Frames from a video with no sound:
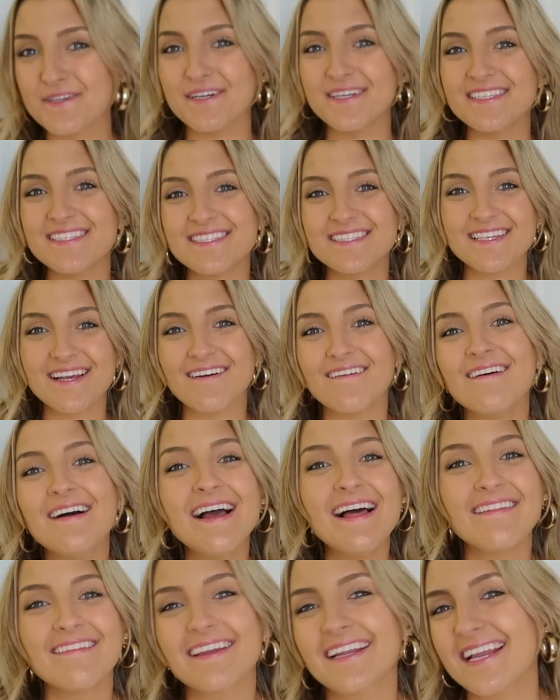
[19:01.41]
good. So
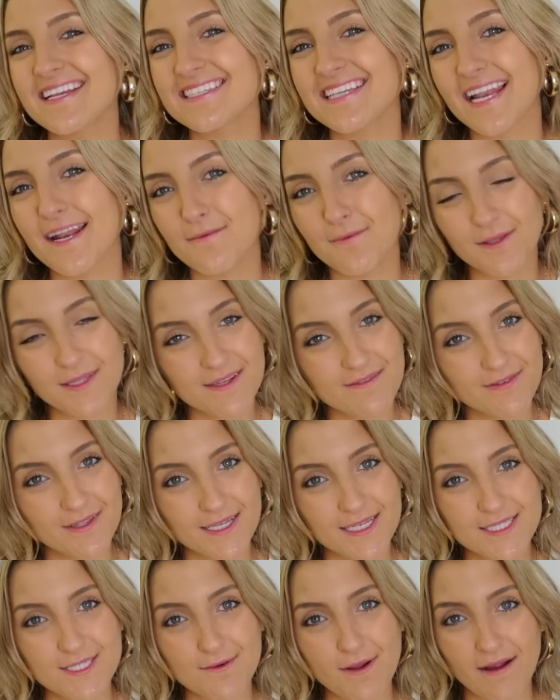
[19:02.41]
like I said, I will leave
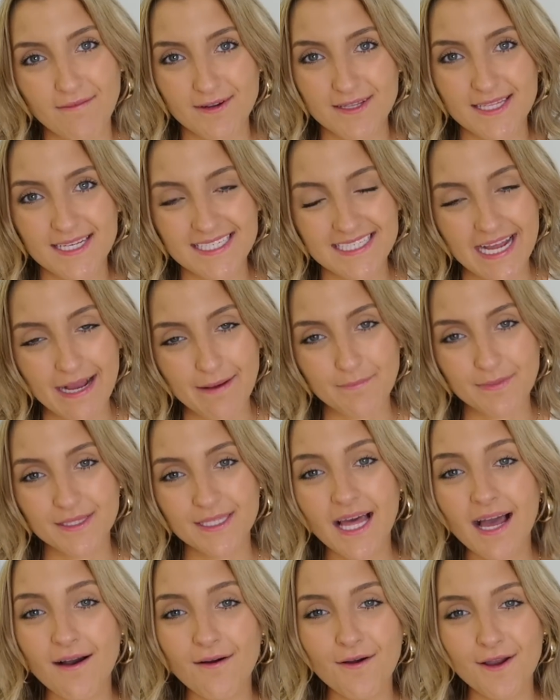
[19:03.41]
links to everything down
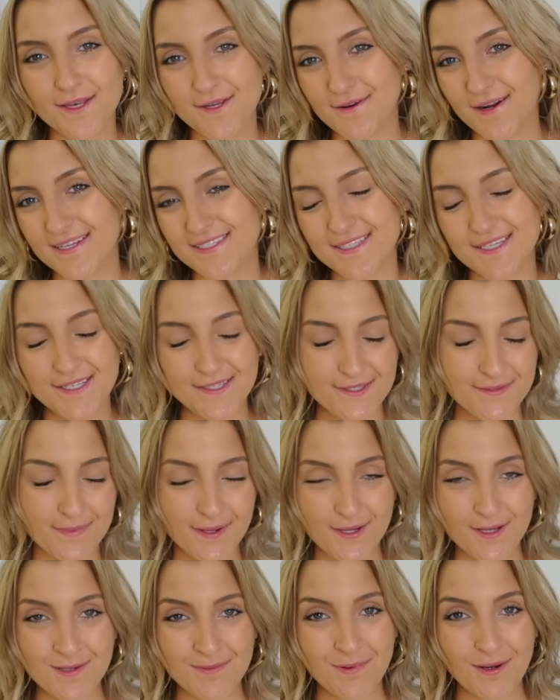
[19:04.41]
below, and you guys can use
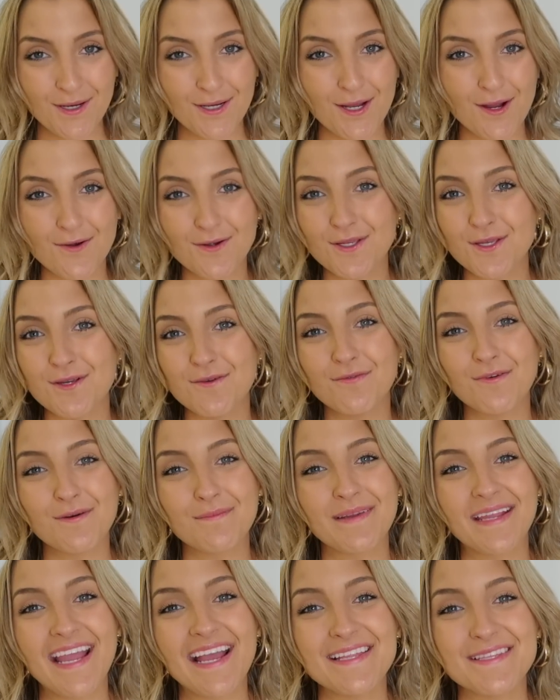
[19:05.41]
my coupon code
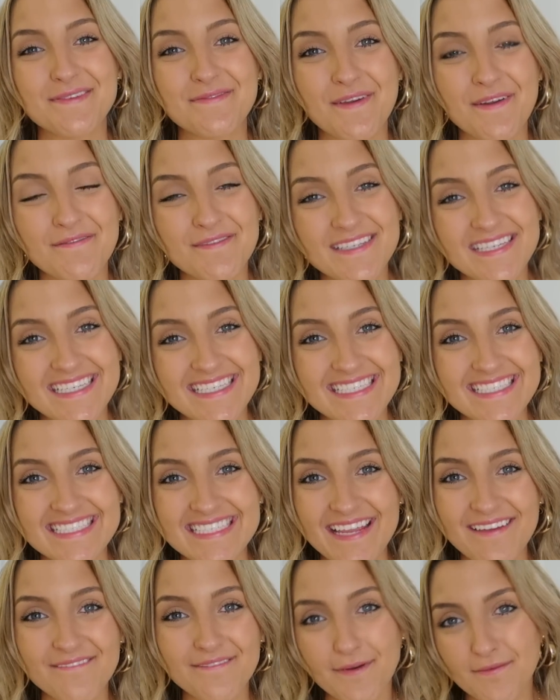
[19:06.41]
Q4MckenZ15 to
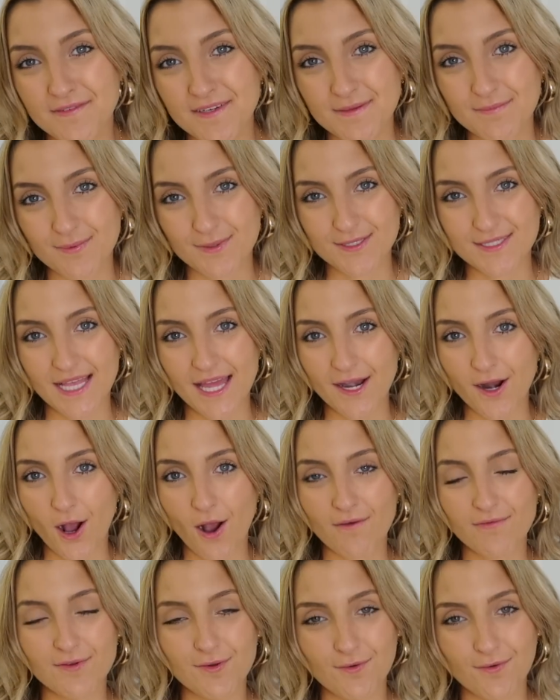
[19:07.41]
save 15%
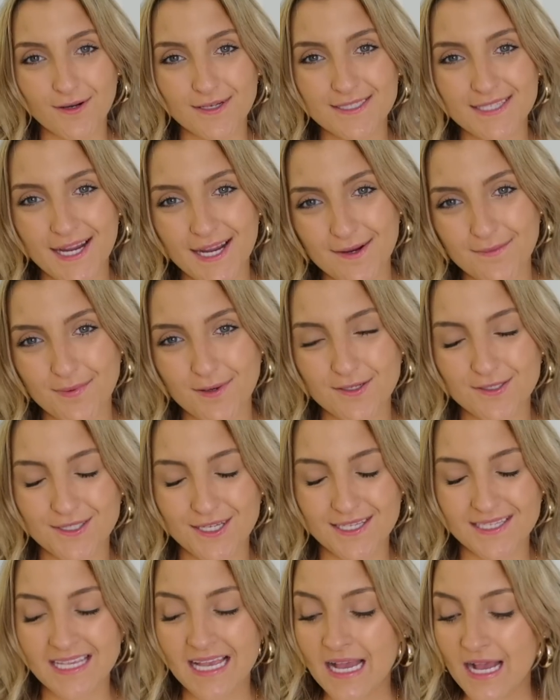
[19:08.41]
off your entire
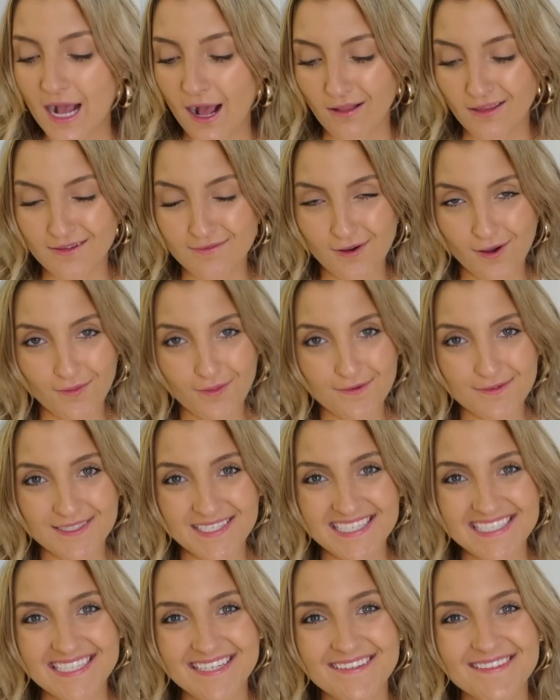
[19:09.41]
purchase. I'll leave all those
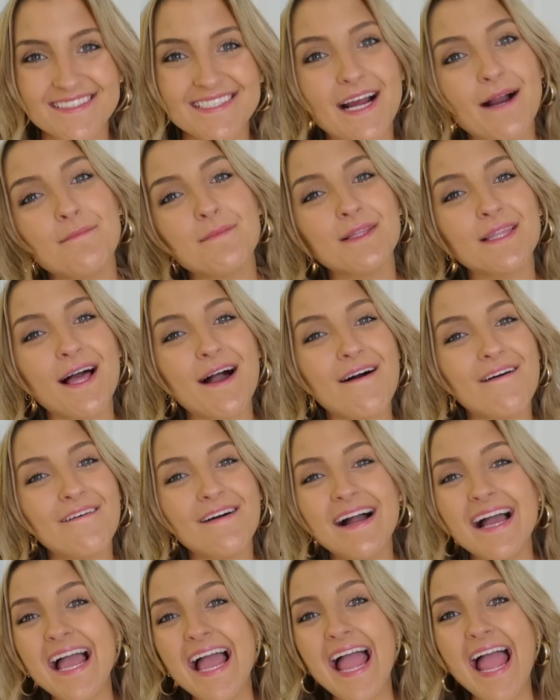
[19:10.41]
details down
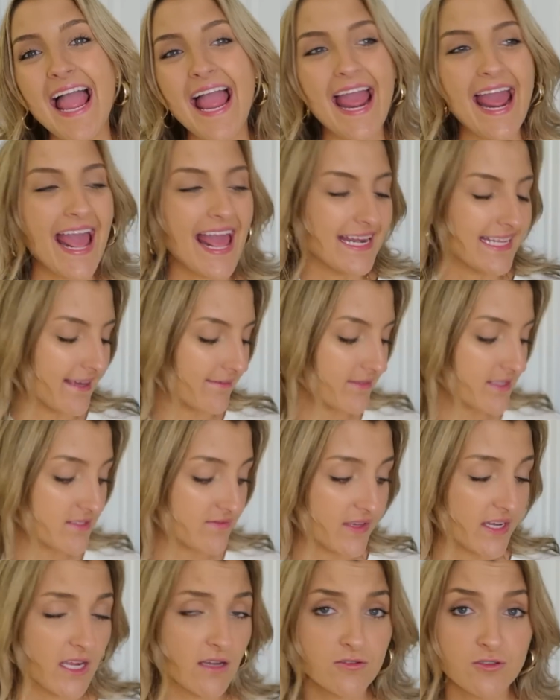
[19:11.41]
below, and give this
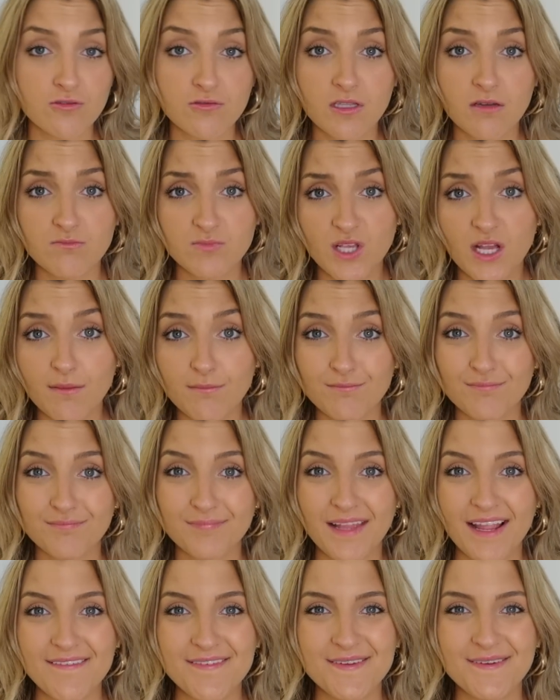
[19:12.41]
video 2 thumbs up
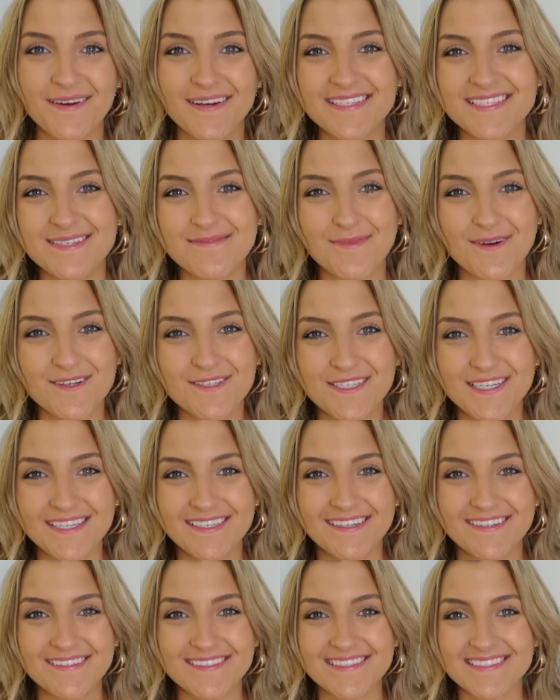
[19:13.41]
if you want to see more SheIn
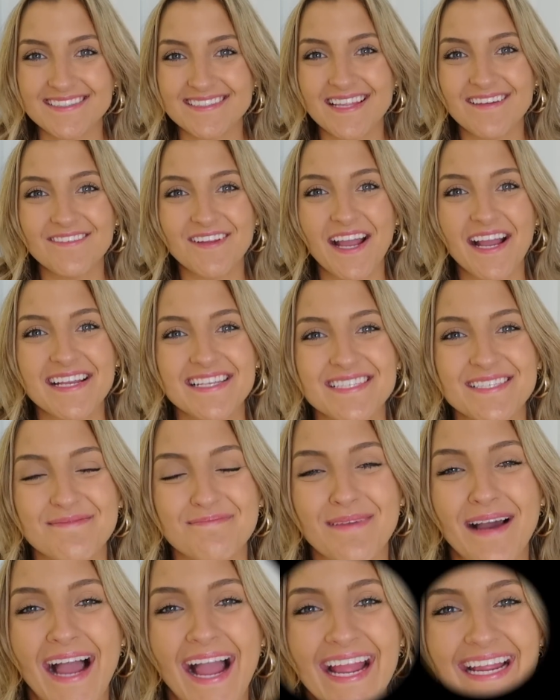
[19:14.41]
hauls. Love you guys.
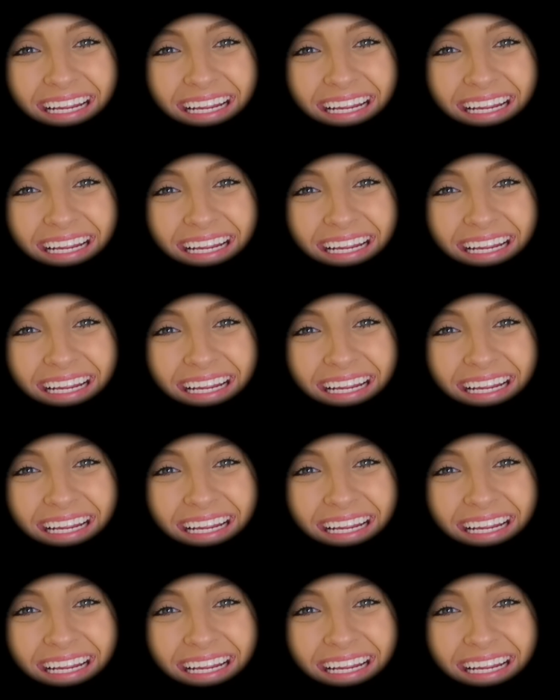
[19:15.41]
Bye.